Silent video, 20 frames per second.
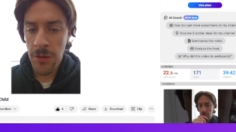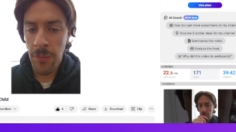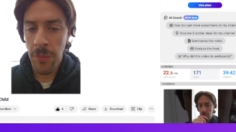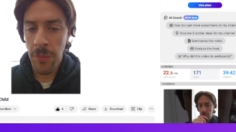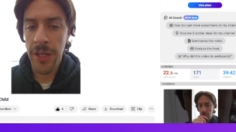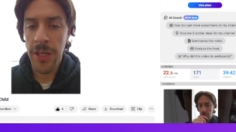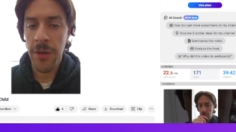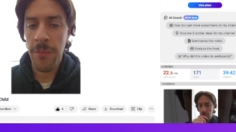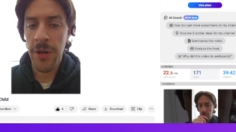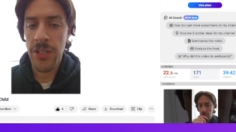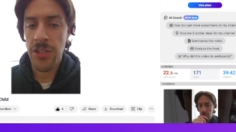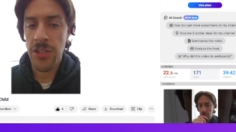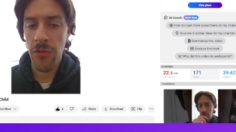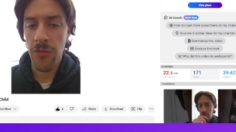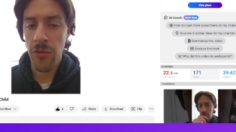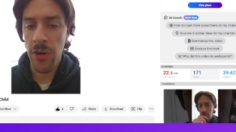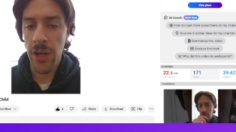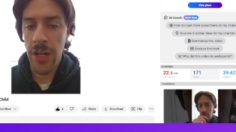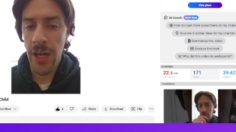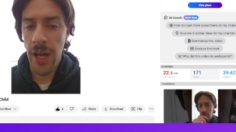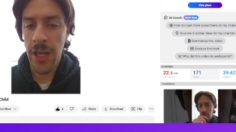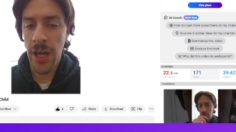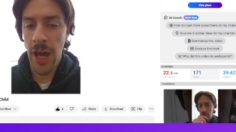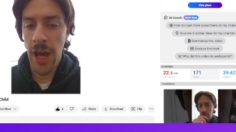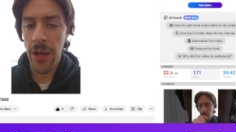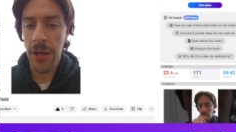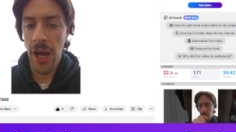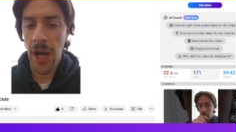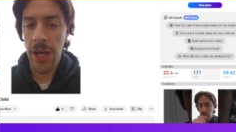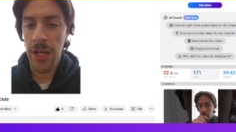But I give myself credit. I,
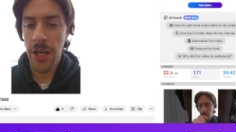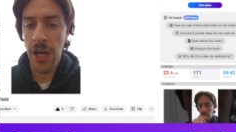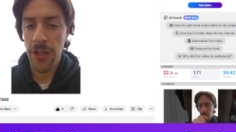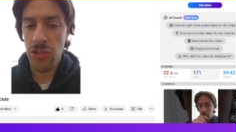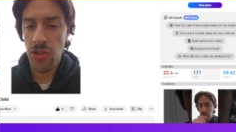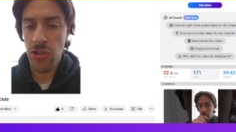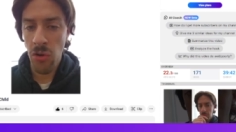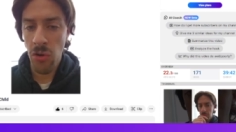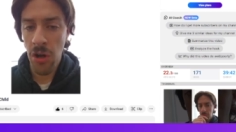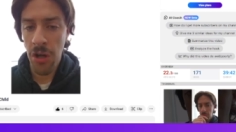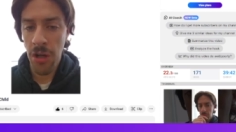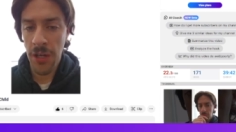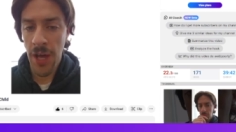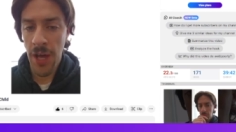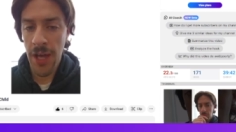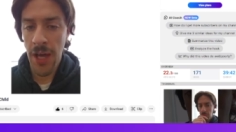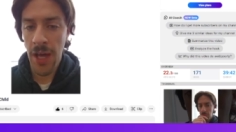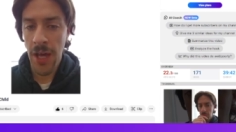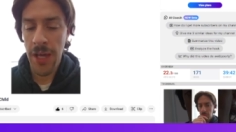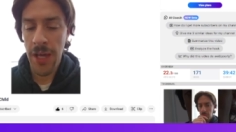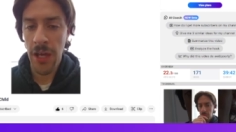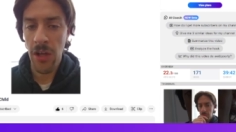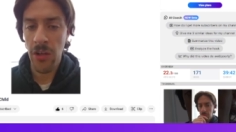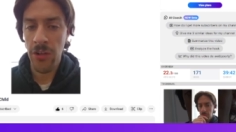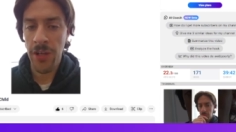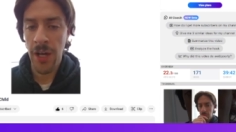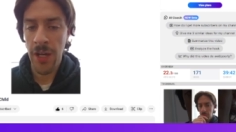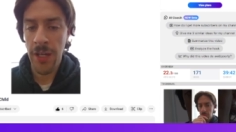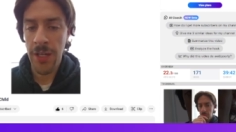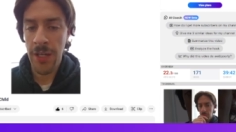I, I got strong. I, I
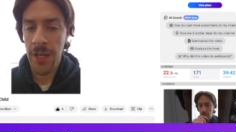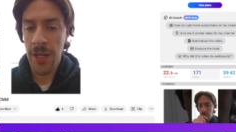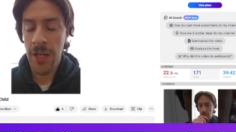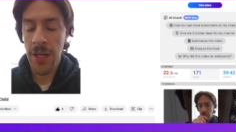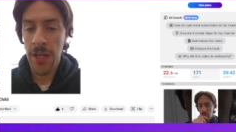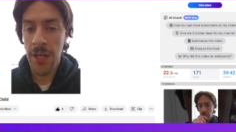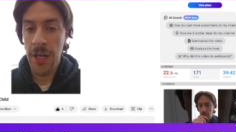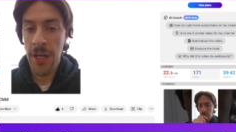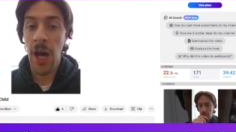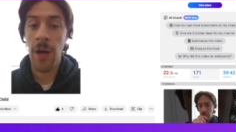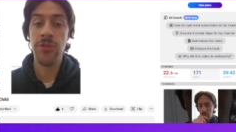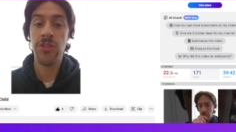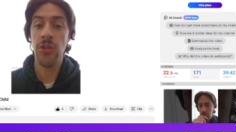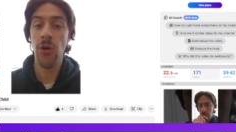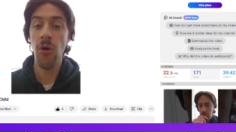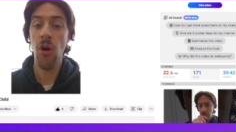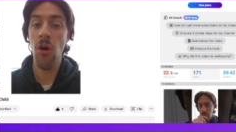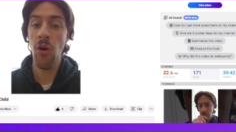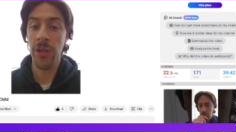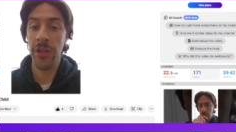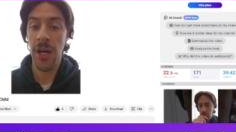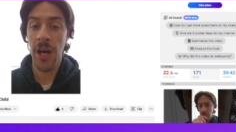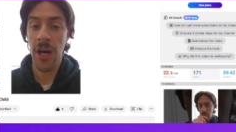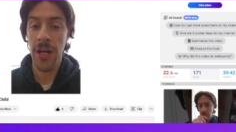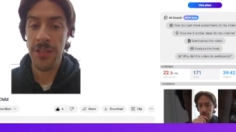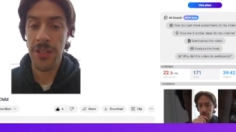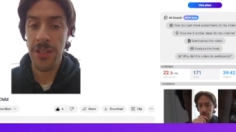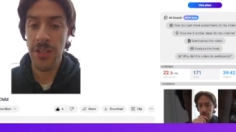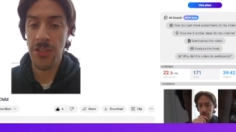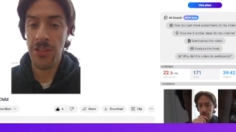held on. I, I'm still holding on
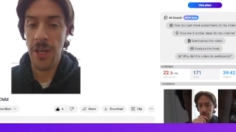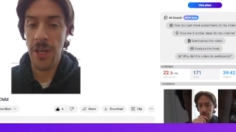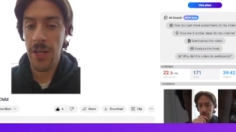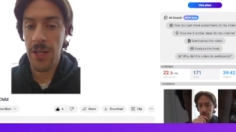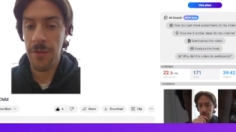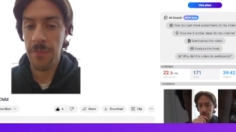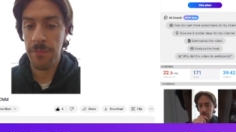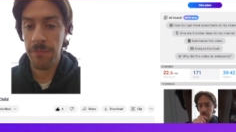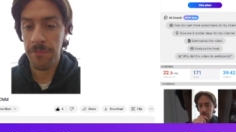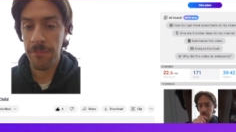to this day.